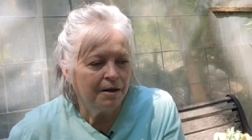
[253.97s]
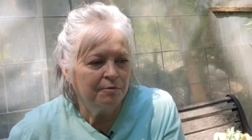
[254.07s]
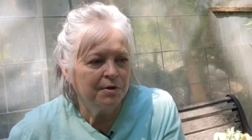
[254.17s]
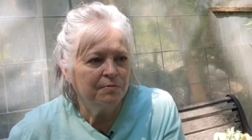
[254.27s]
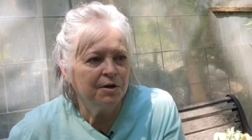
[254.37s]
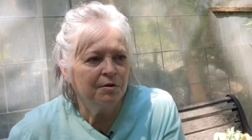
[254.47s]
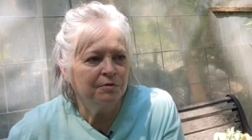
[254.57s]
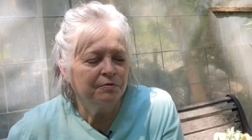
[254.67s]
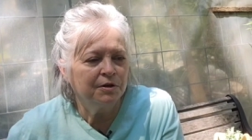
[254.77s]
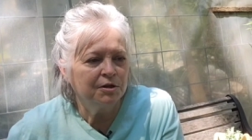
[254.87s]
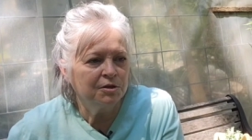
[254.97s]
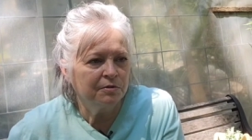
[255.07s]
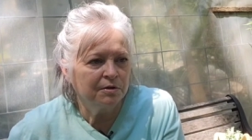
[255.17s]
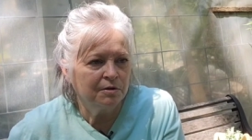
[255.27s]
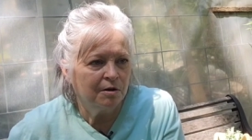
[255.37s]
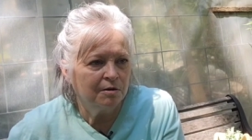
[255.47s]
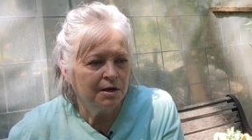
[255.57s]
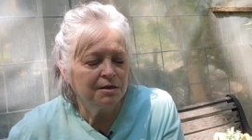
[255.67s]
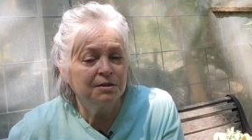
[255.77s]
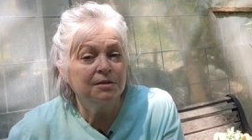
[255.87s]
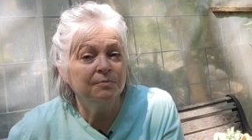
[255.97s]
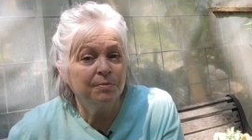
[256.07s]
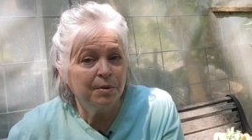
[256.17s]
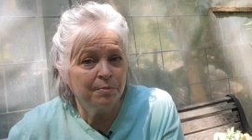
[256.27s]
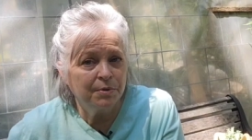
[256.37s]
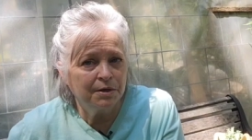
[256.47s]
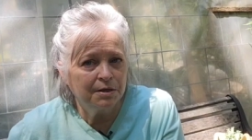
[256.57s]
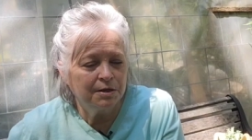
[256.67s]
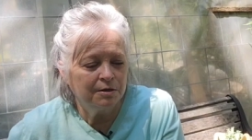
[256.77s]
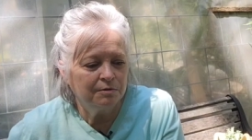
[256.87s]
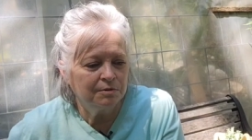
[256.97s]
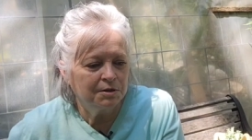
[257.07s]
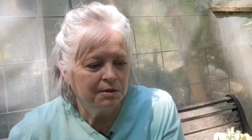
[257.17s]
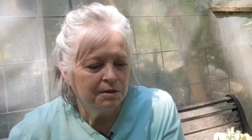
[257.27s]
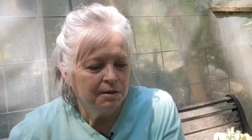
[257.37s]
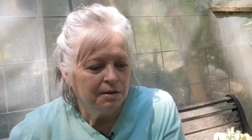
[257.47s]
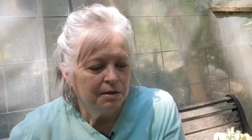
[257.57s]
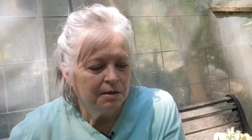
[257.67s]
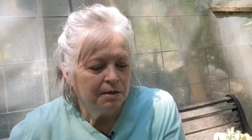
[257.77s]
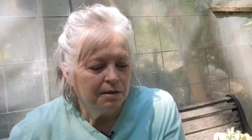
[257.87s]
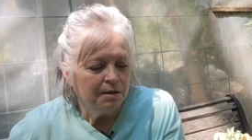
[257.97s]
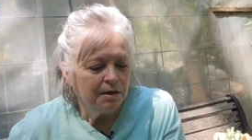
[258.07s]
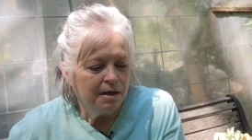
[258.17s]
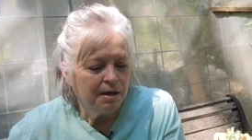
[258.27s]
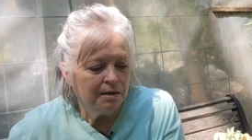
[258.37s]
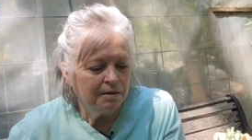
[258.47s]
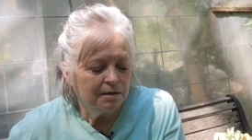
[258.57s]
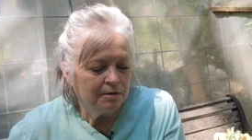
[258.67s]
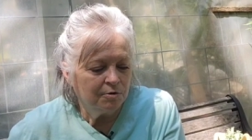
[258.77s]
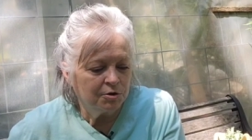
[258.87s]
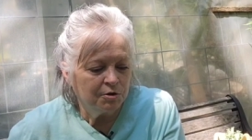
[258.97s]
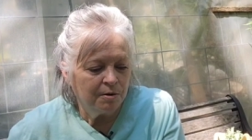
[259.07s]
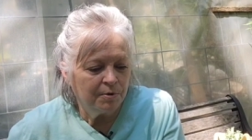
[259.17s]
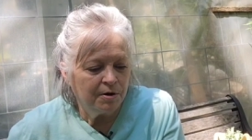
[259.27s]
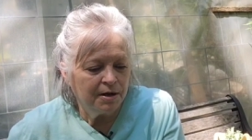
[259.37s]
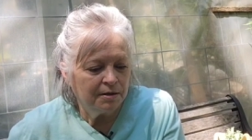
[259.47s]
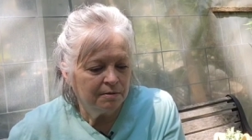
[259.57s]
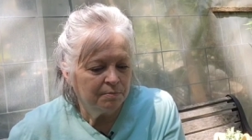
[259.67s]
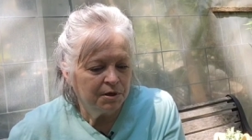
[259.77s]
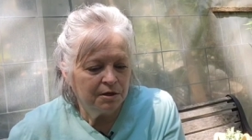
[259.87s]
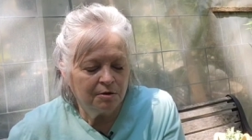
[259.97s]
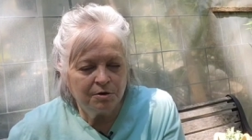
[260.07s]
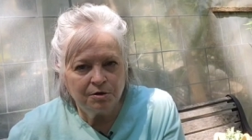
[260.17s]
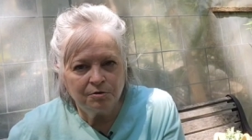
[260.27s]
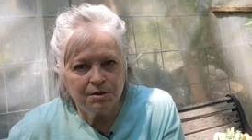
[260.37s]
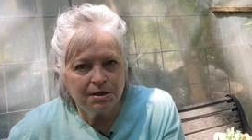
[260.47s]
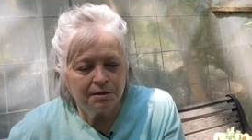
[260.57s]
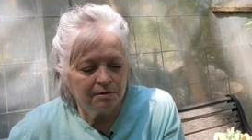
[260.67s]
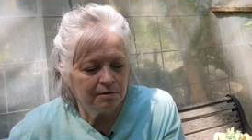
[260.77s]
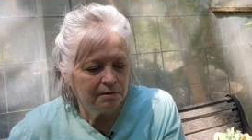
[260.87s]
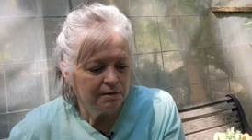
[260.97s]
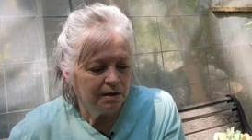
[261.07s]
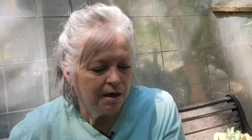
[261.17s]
I don't even know the footage of the garden. I just remember it being huge. And of course, Grandpa had a big old huge tiller.